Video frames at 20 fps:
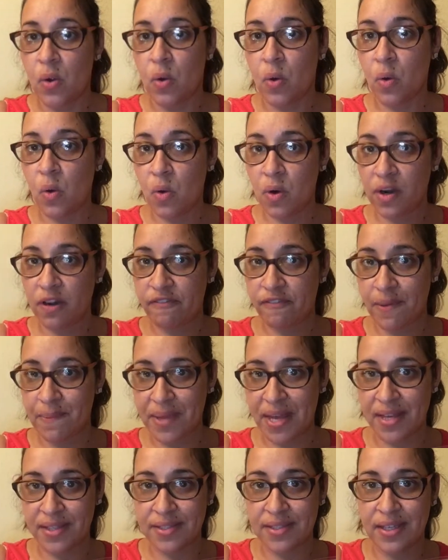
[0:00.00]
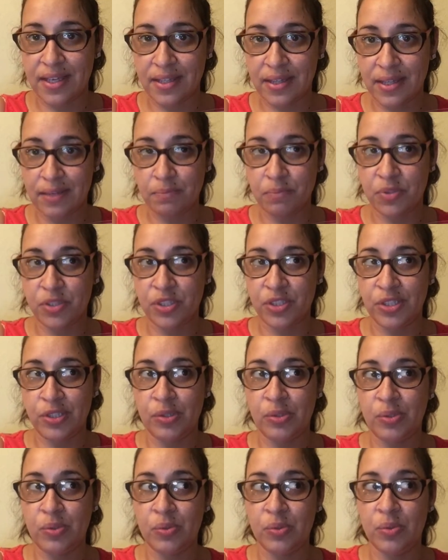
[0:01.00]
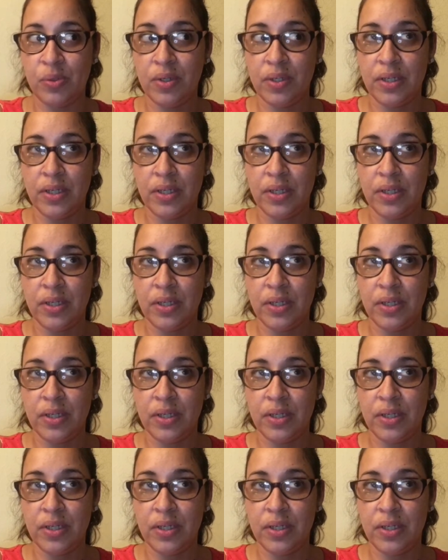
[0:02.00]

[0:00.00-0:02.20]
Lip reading: or if I'm asking them to